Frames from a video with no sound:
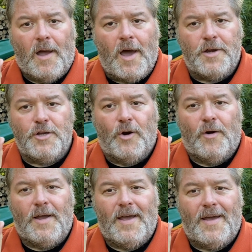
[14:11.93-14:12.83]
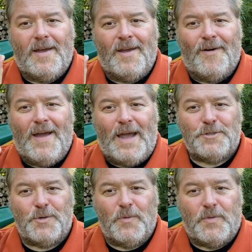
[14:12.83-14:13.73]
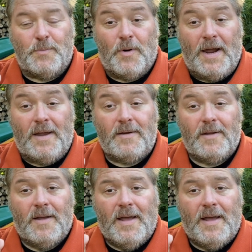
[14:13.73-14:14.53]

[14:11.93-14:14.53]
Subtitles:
on your interaction with the brand